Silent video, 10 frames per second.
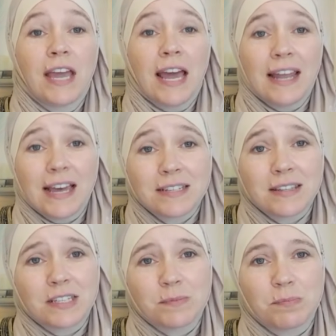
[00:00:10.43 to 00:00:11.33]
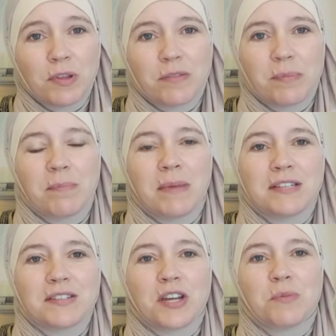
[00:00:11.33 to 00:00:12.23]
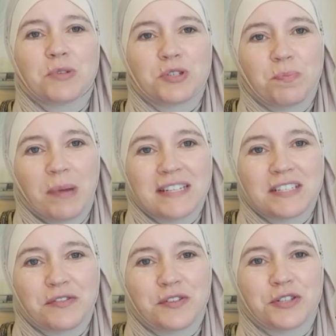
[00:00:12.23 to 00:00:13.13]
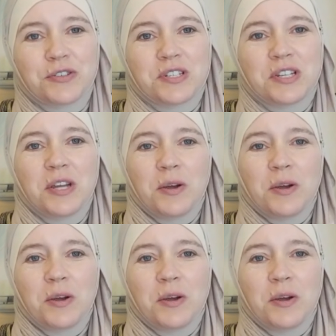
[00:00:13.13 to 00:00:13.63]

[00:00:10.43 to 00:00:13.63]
And hasn't this month been made so much better for us